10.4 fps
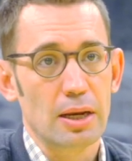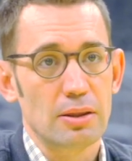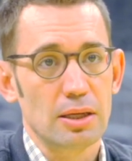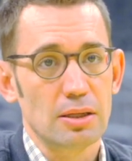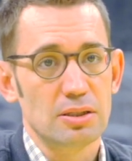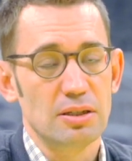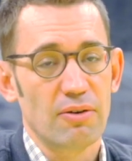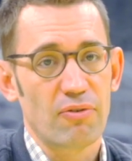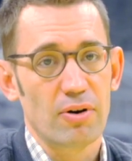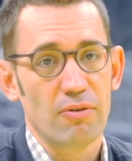I think it's
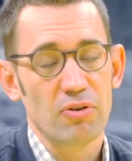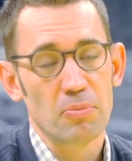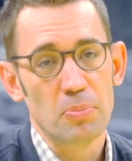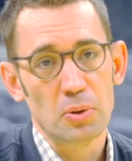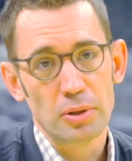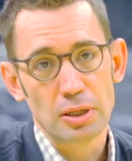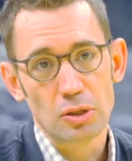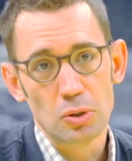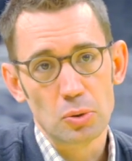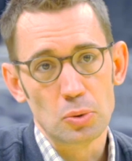different if you're
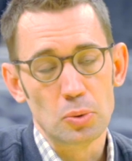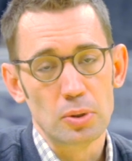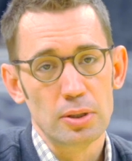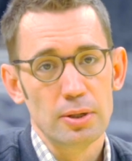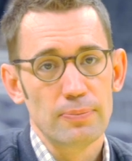building new.